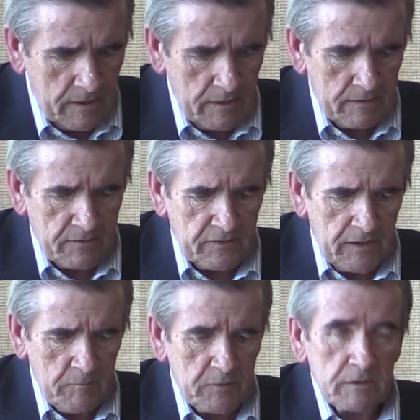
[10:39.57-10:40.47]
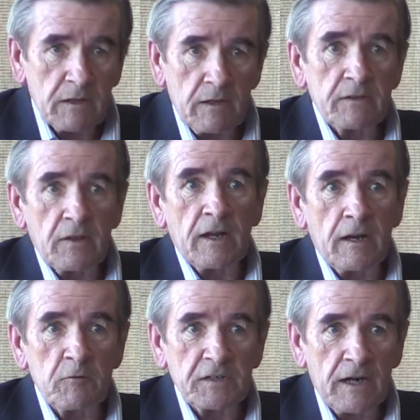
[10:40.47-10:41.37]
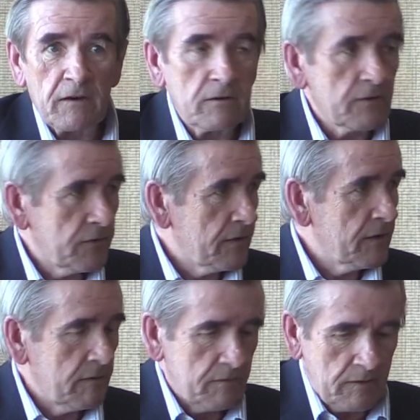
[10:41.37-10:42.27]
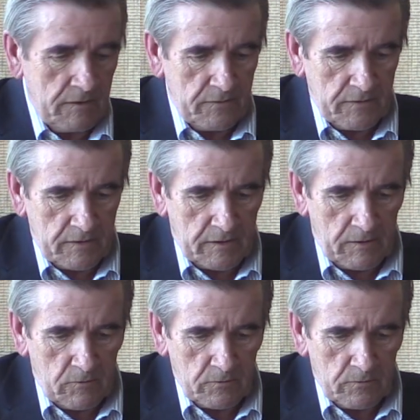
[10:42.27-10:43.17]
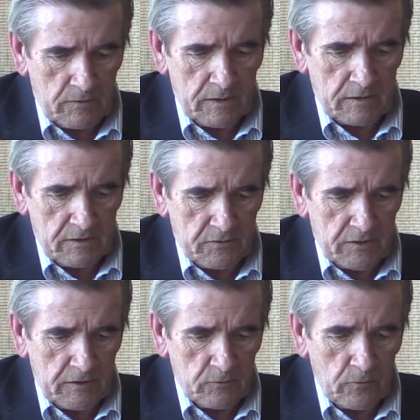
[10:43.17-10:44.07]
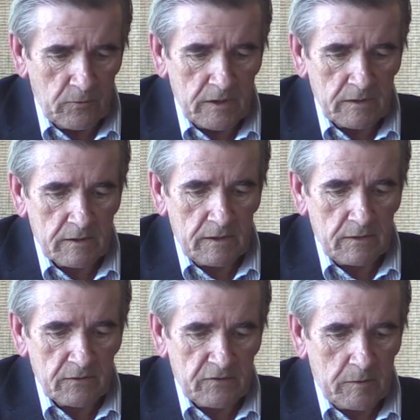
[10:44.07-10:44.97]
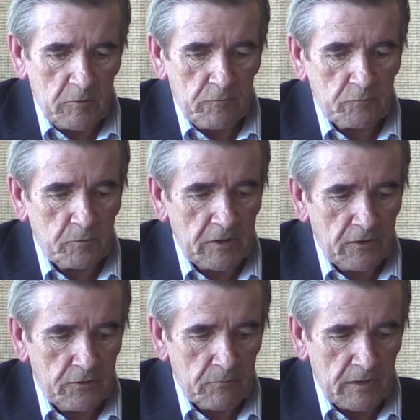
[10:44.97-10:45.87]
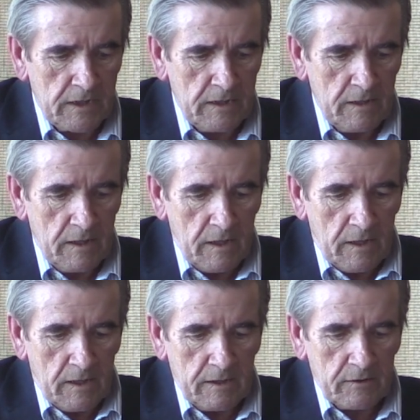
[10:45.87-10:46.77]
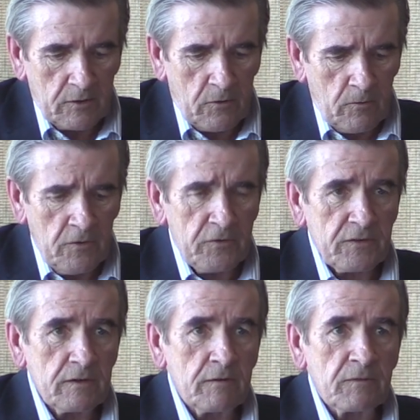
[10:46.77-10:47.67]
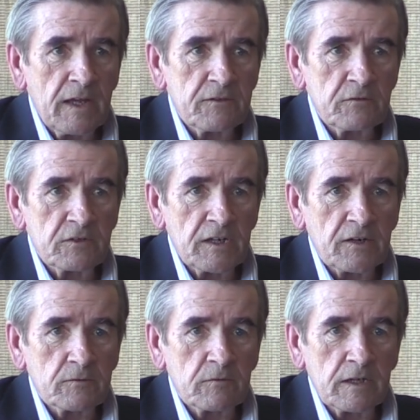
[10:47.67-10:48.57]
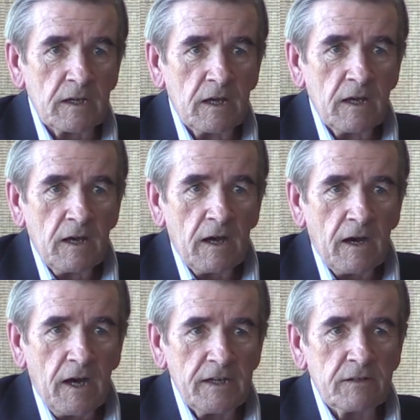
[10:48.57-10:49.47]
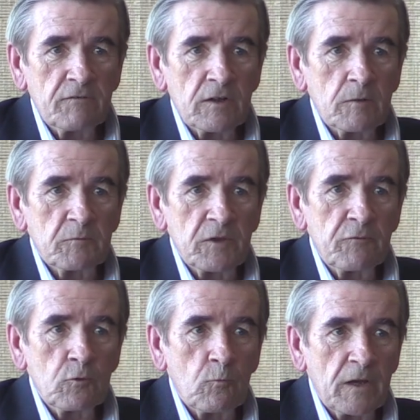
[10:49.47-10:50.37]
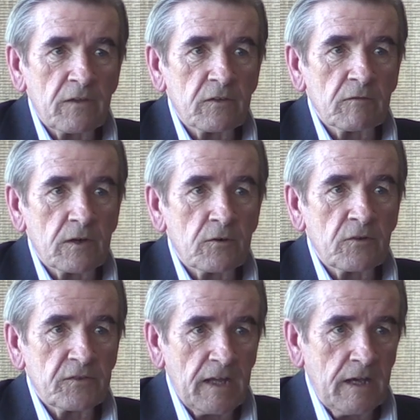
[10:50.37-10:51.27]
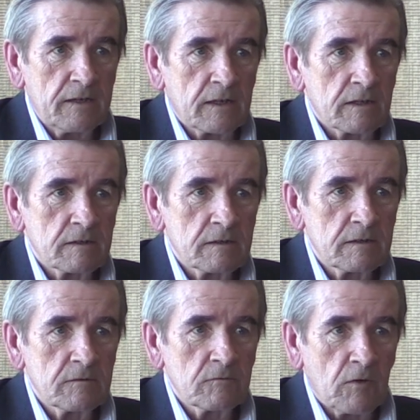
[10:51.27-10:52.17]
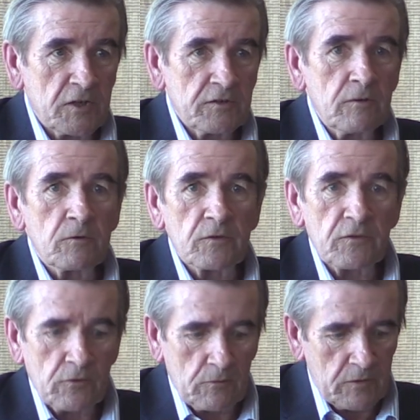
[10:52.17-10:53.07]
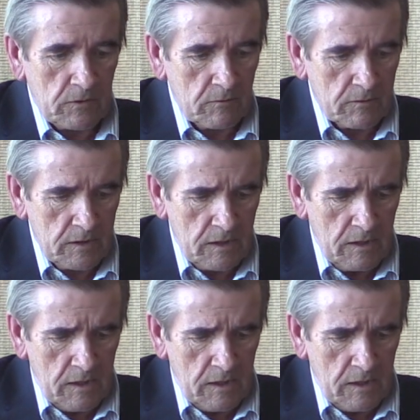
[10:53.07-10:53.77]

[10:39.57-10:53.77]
at the same, and I retired as Carol noted and as Neil noted in the summer of 23. And in the course of that trajectory, I developed different ways of understanding Russia or the Soviet Union,